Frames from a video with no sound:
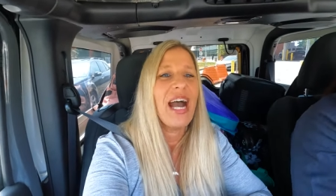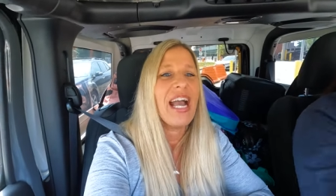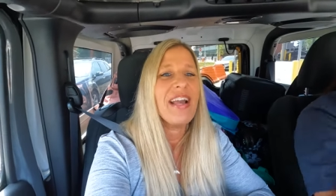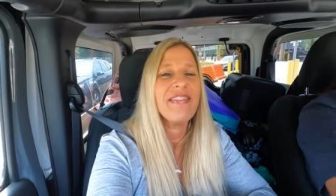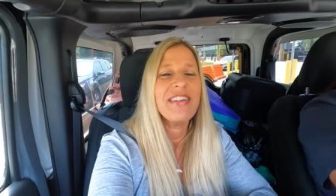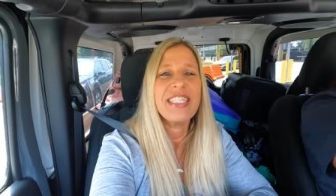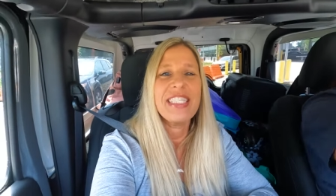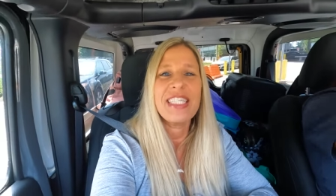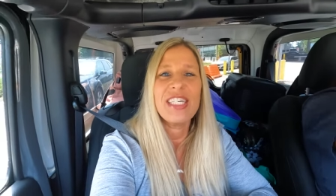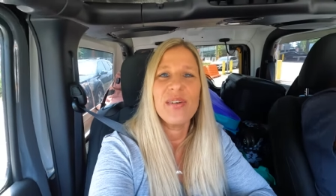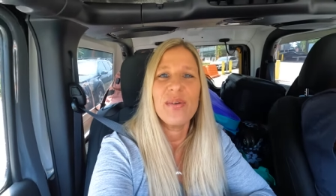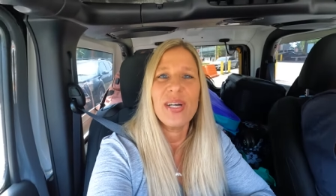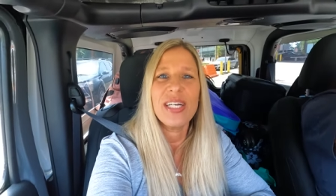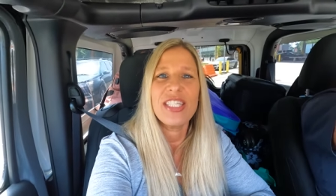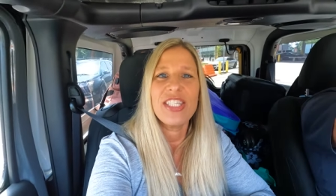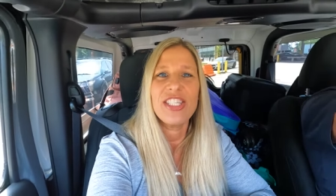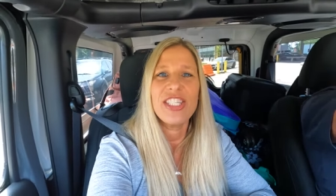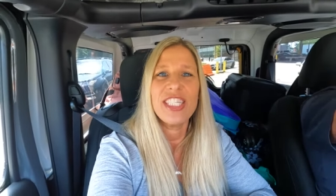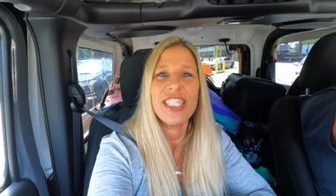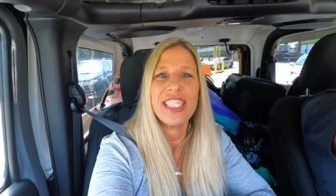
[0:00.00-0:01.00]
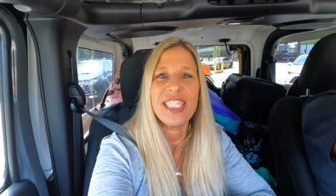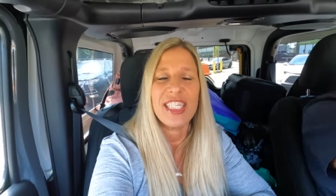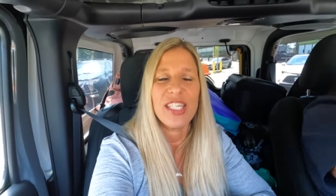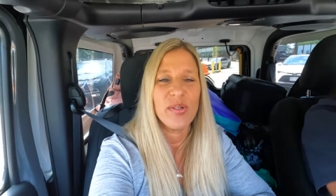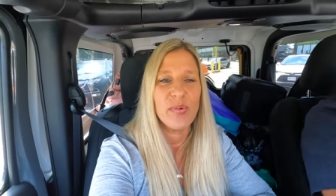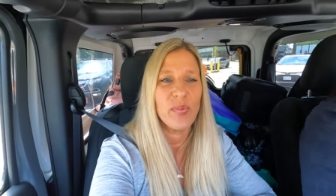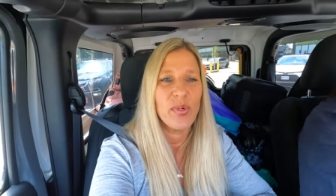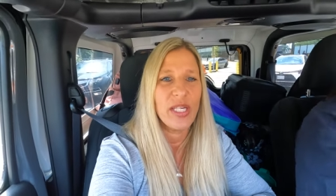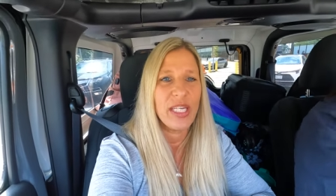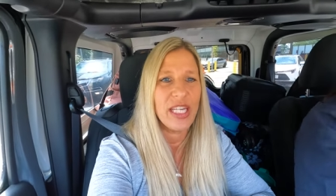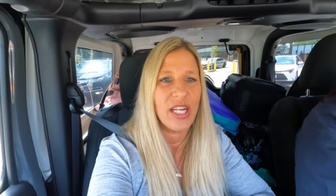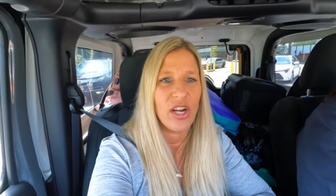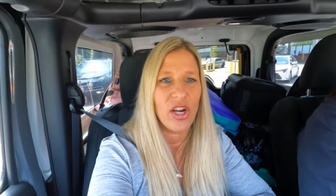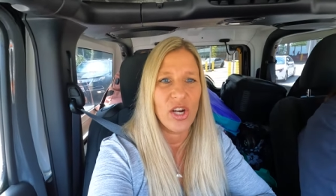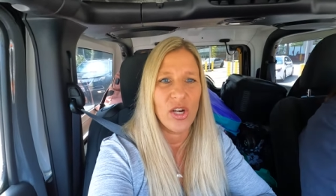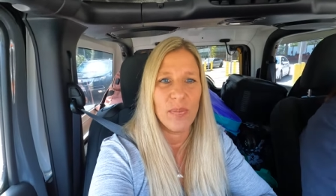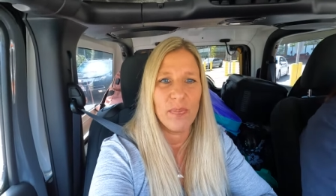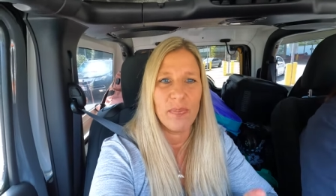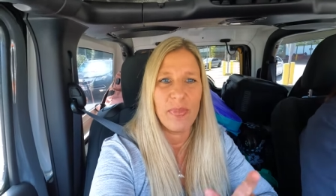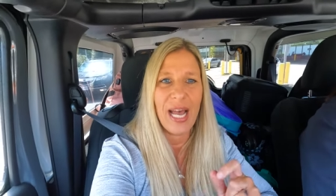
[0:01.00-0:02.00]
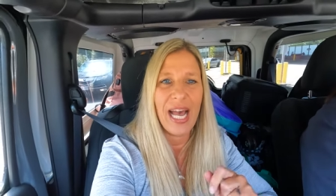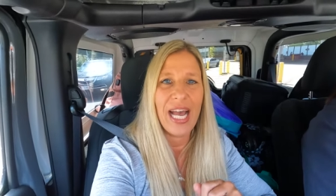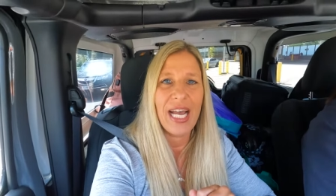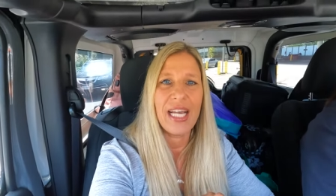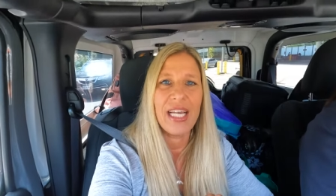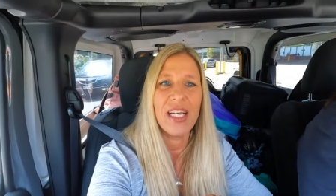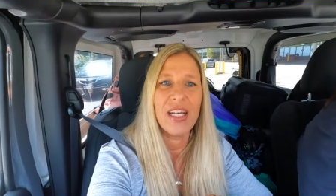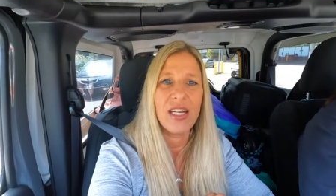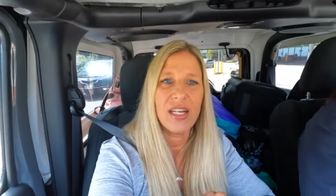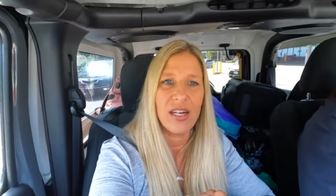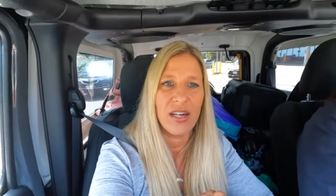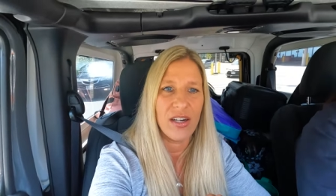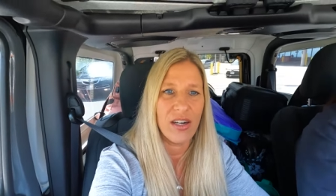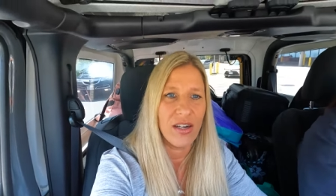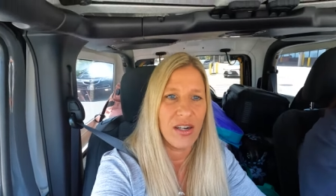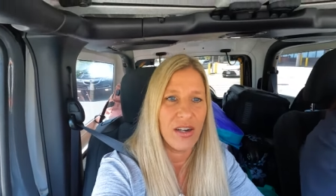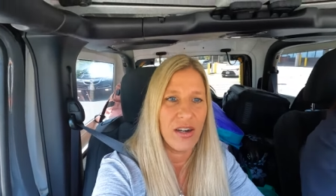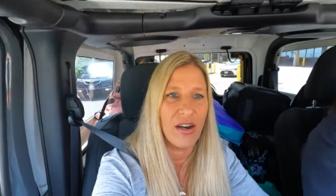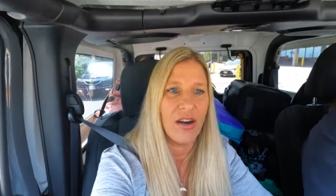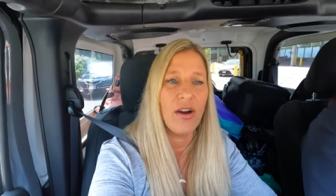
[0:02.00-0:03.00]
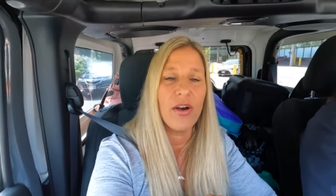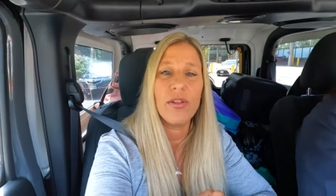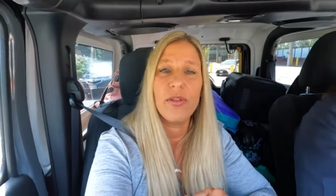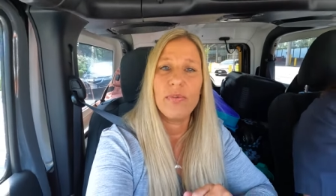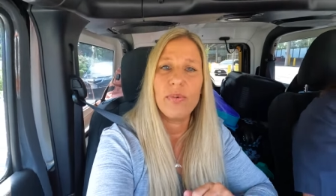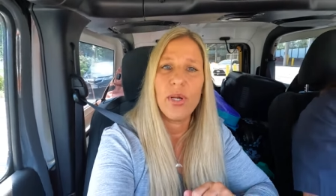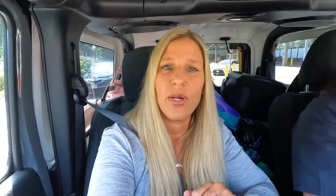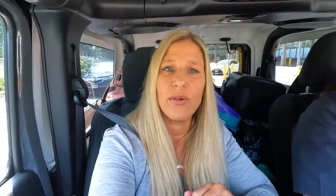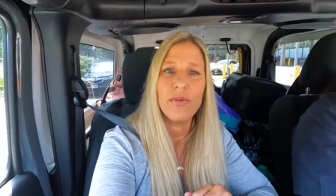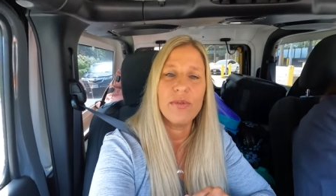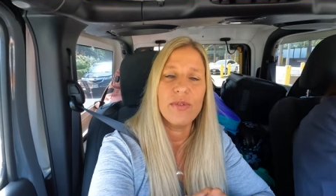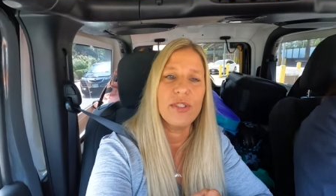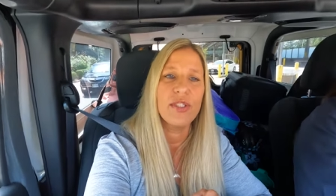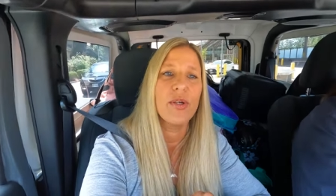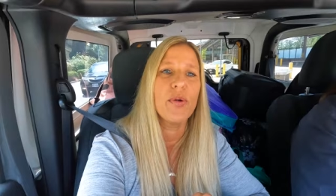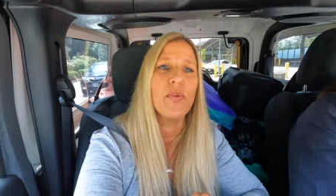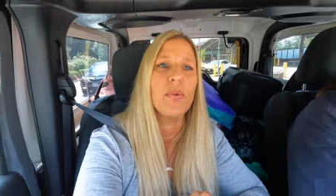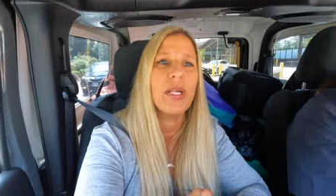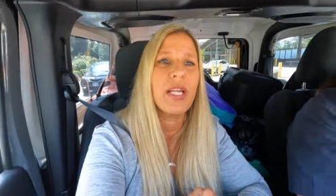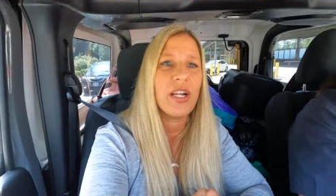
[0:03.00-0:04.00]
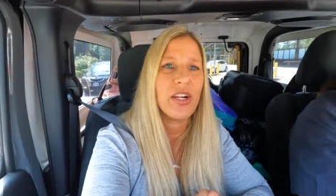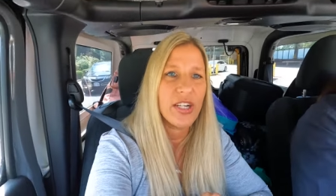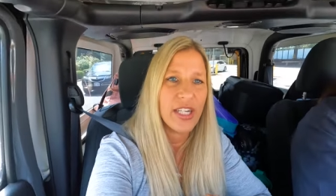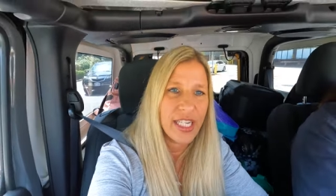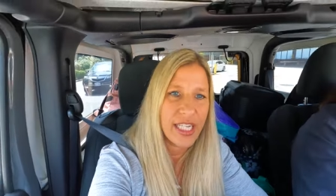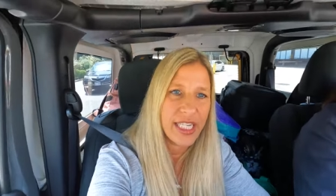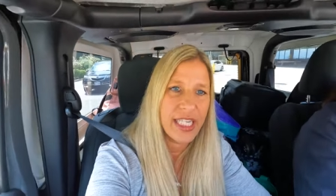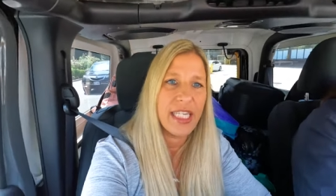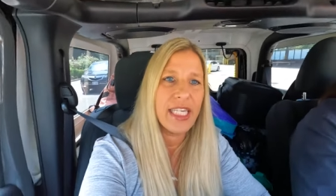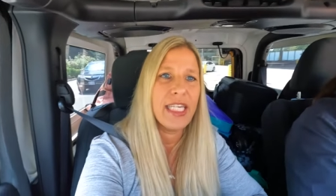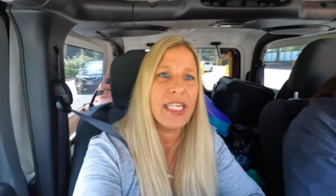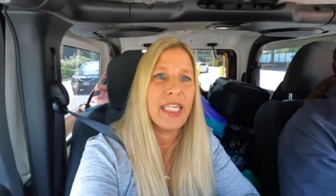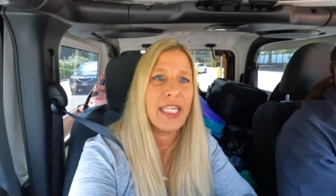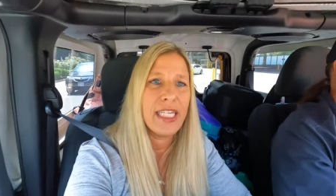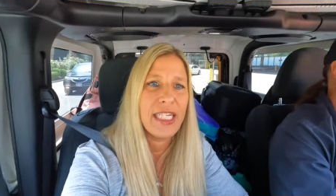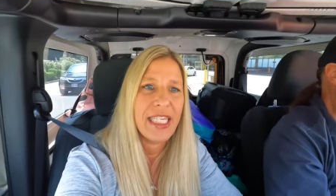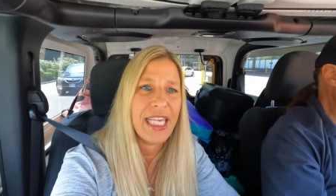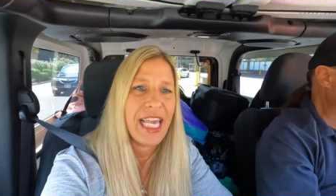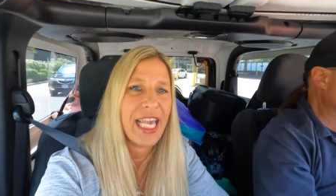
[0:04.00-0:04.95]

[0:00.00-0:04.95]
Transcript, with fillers: five easy questions, and we are back on the road. So we are in